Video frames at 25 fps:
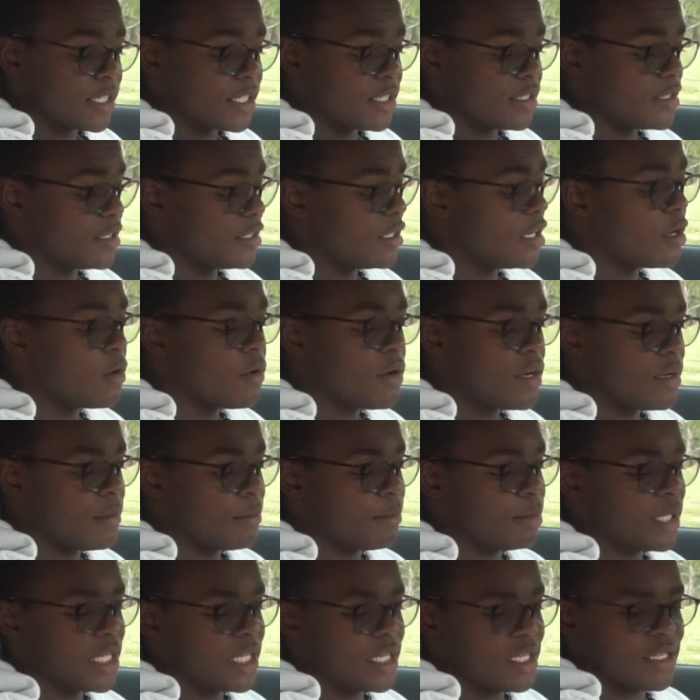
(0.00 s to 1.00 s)
I could go
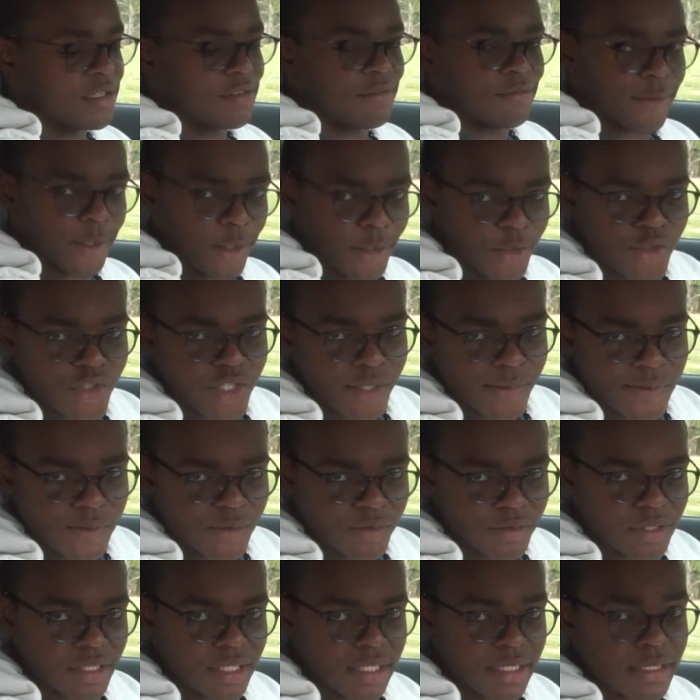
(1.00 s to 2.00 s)
on plenty of road trips
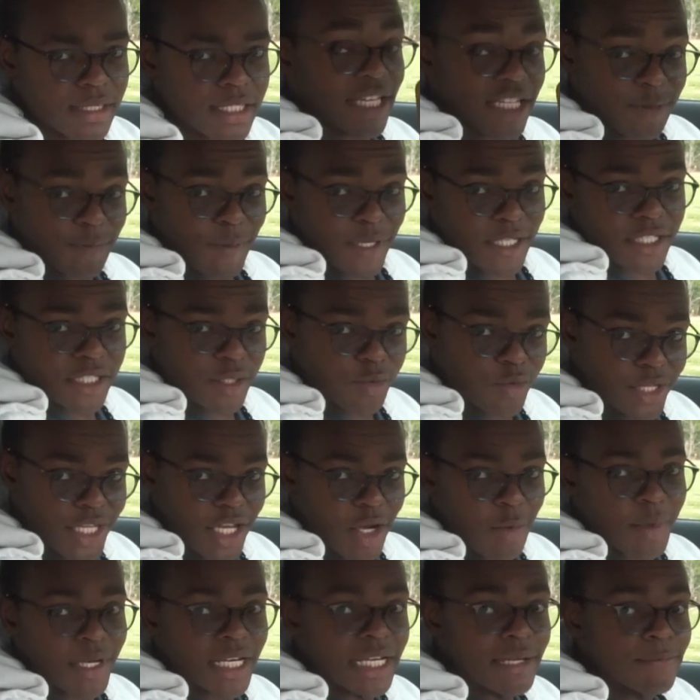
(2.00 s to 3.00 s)
with this, especially with
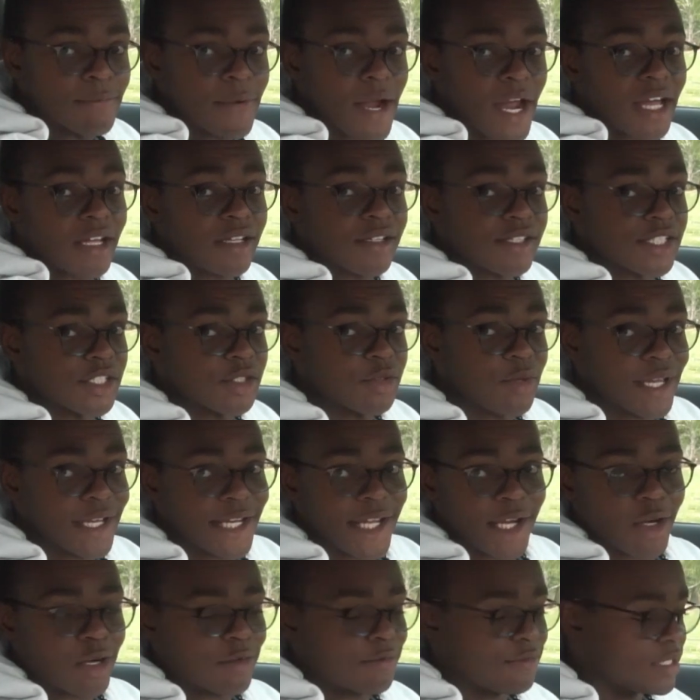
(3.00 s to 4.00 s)
how many miles you
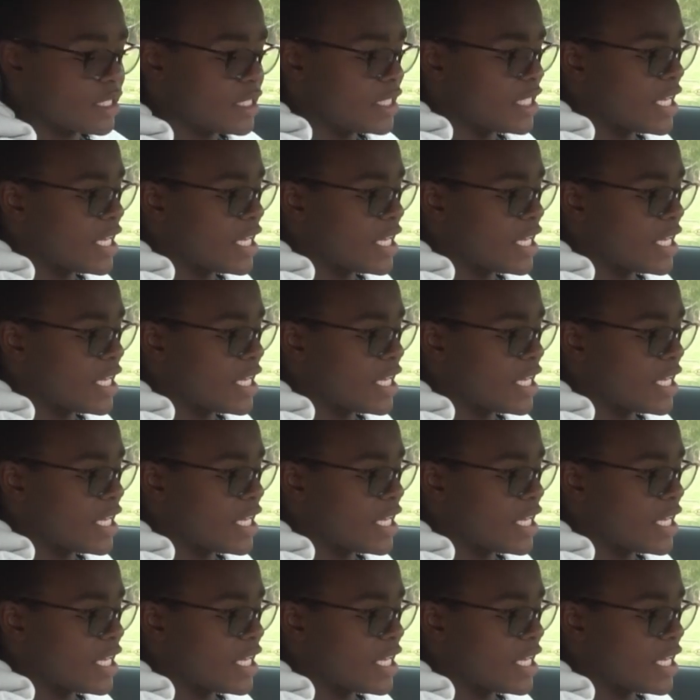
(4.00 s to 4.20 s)
get out of a